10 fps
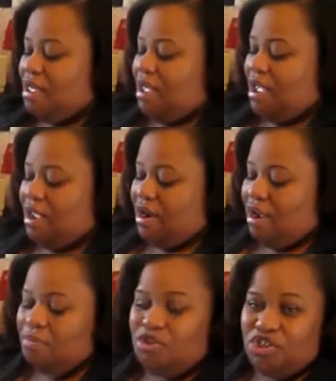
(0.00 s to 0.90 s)
And
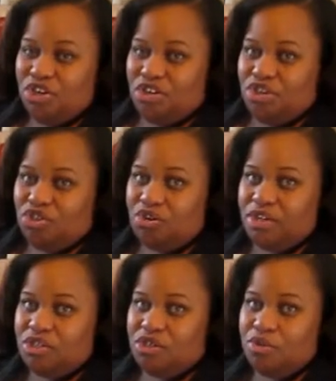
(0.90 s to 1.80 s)
I'm going to show you the
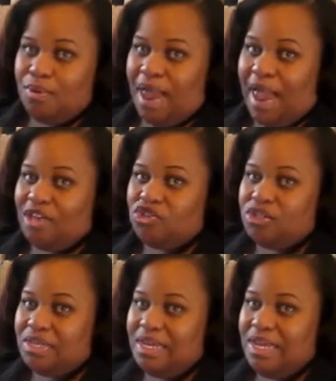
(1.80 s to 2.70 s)
trick to
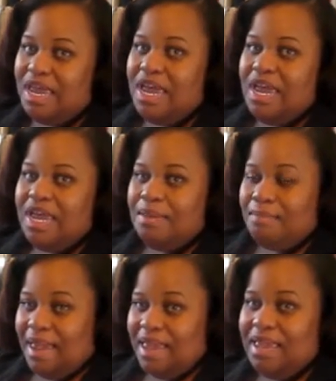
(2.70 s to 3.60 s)
actually
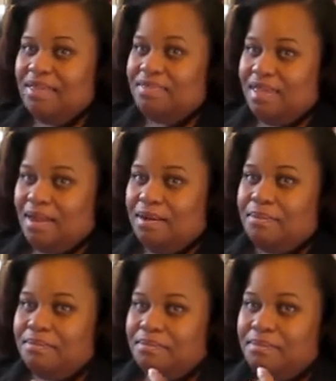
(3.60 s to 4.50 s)
making
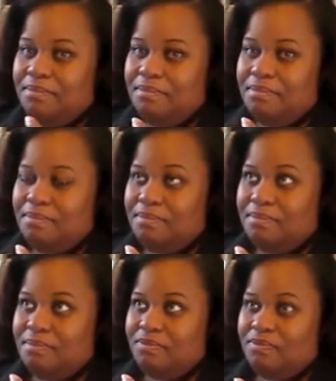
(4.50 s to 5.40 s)
them
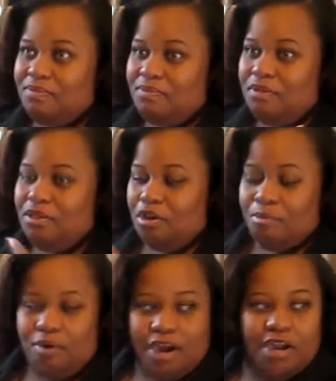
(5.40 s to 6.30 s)
look
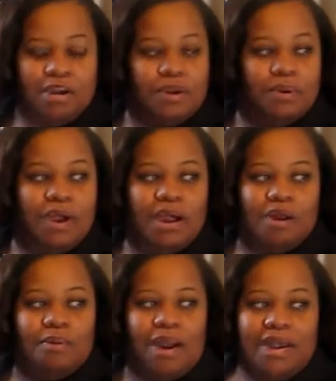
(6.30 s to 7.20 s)
brand new.
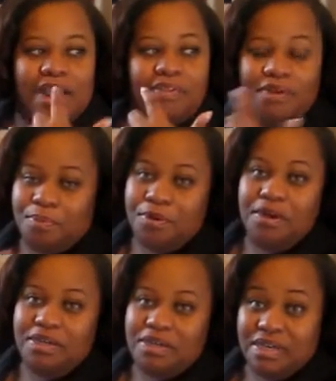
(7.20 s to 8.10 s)
Right now they're
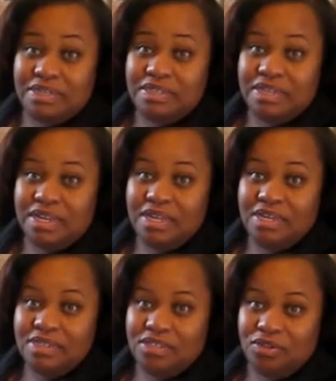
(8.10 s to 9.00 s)
pretty dusty,
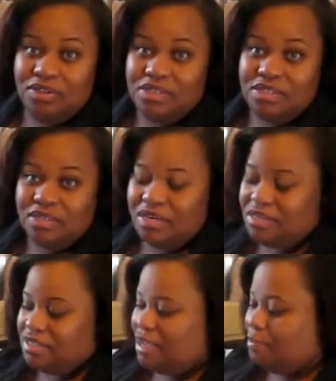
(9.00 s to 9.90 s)
so this is a good
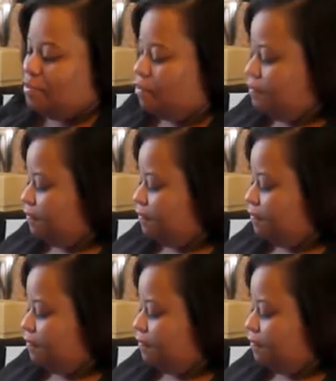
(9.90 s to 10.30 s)
example